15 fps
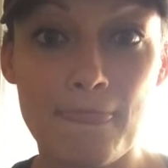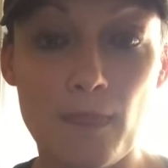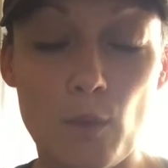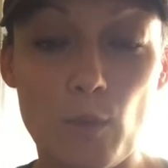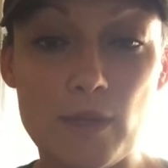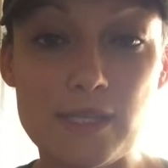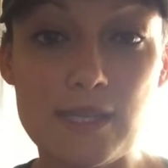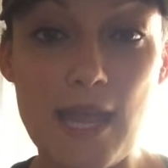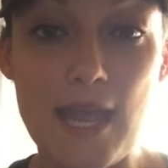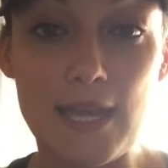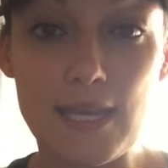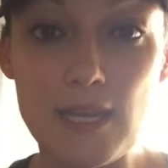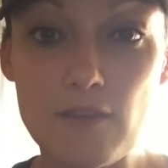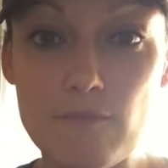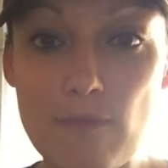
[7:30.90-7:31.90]
when
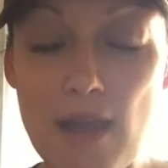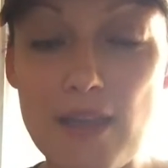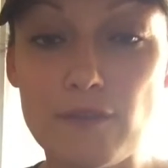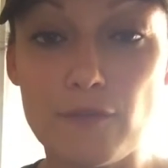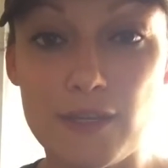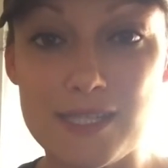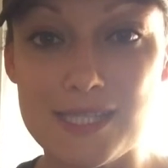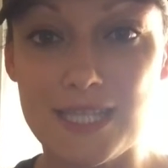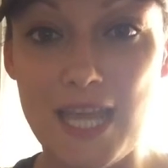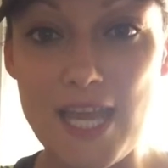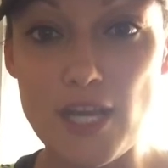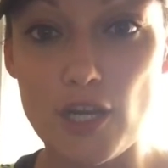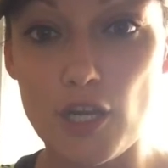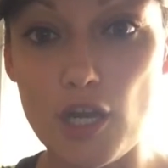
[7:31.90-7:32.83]
any of my friends like or